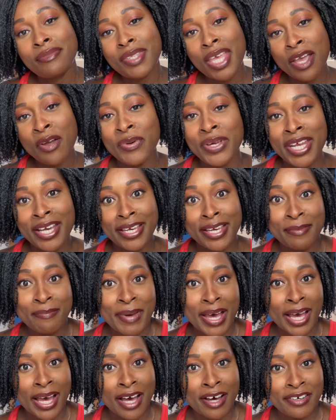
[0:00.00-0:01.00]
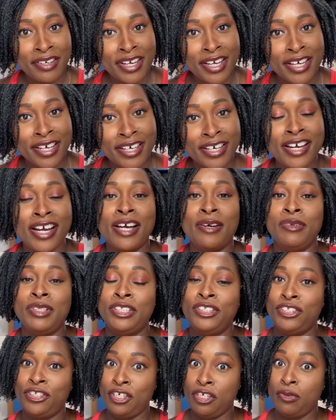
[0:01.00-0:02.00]
and when I get back out here I will
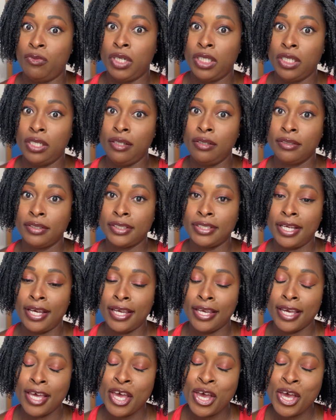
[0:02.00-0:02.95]
show you what it looks like.